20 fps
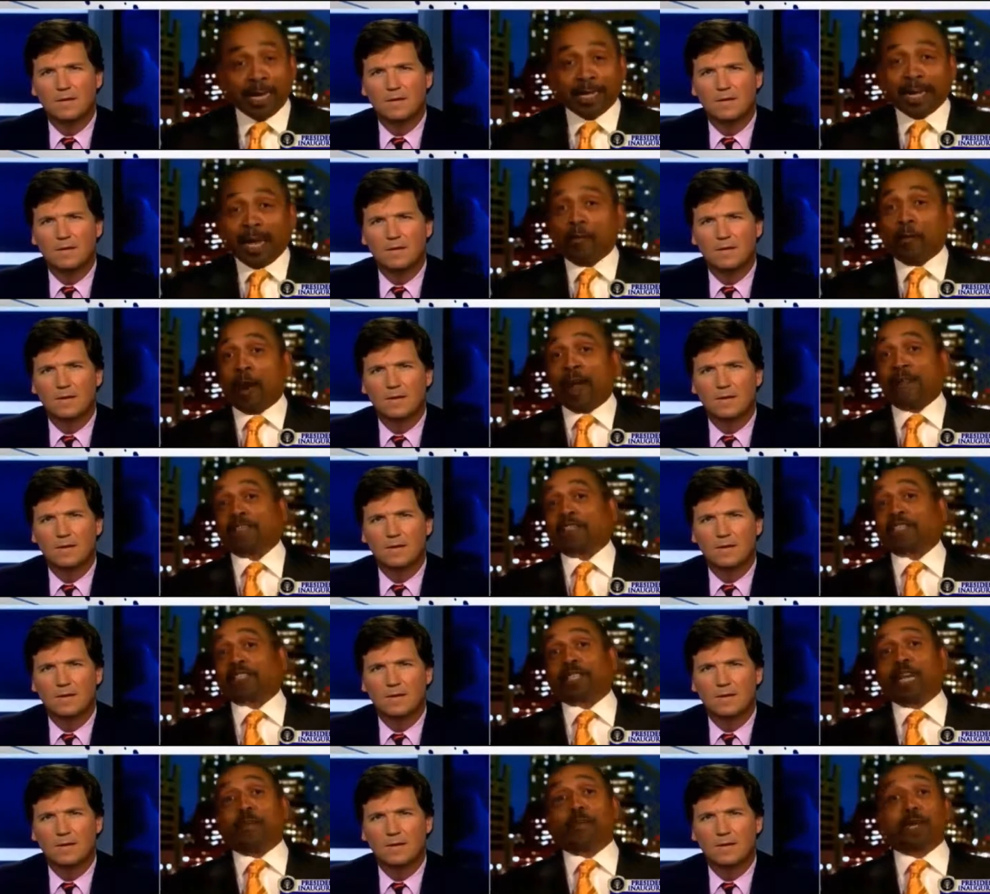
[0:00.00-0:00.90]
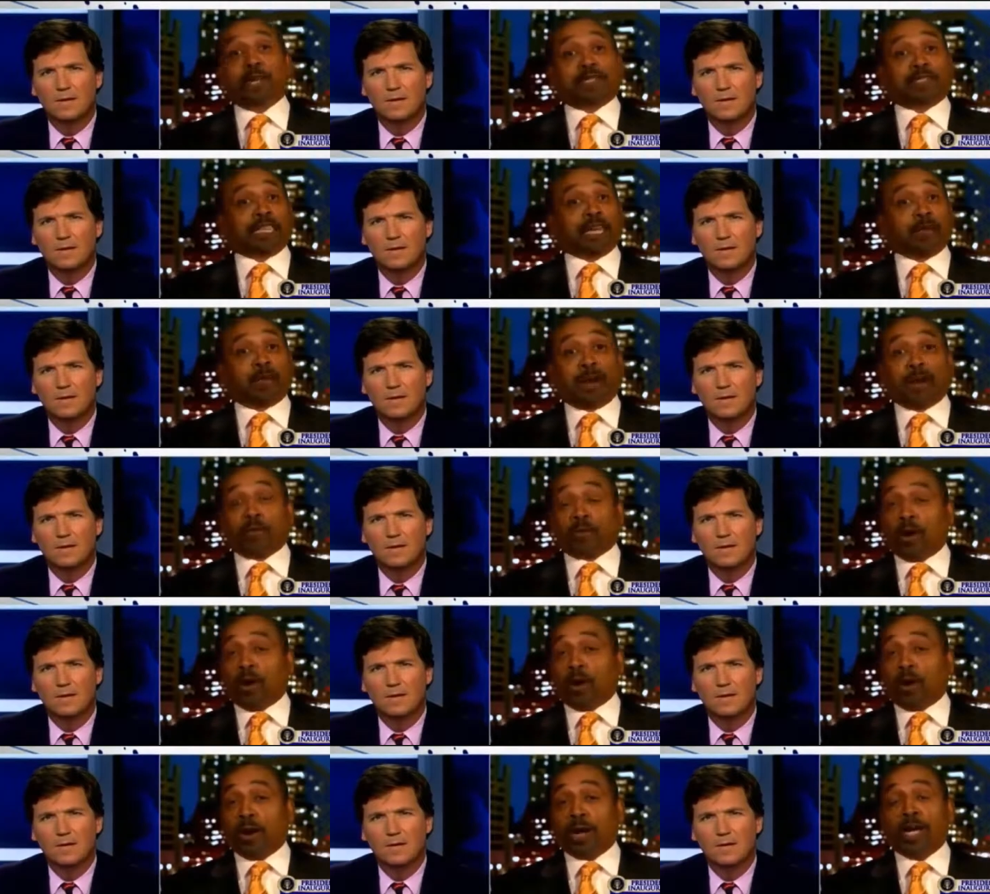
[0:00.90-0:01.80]
Speaker 1: Now, wait for someone to say, well, I'm
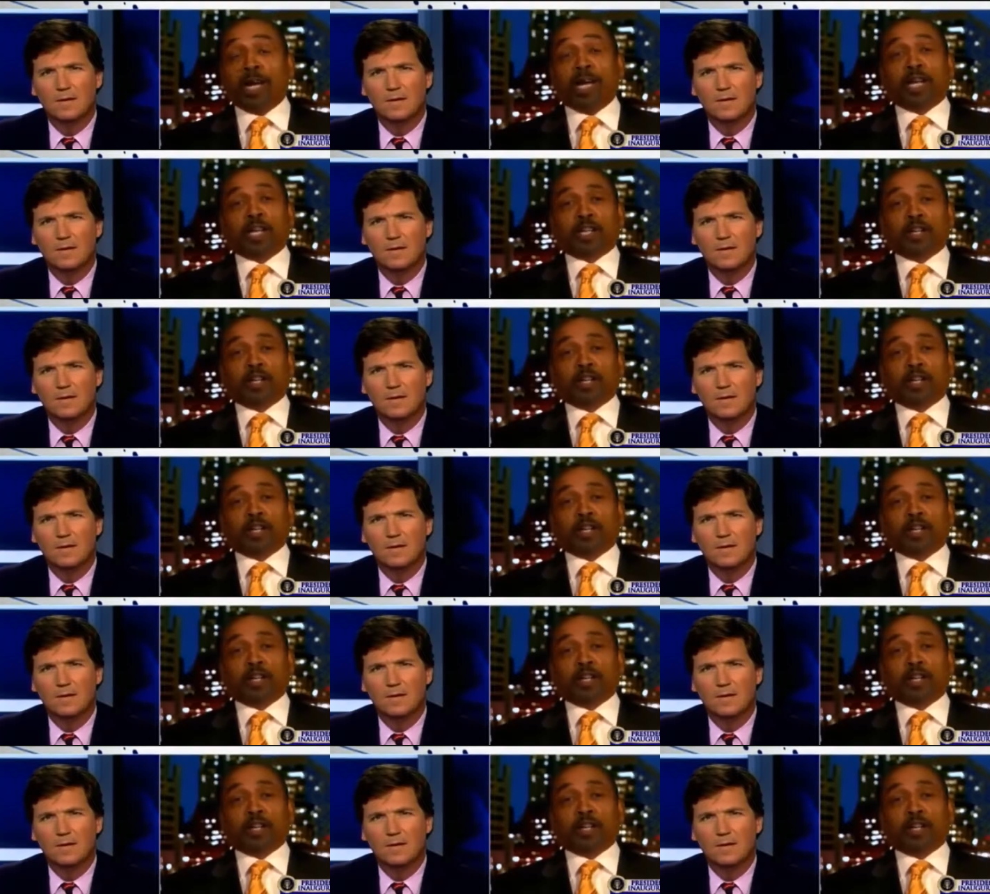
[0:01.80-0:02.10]
wrong.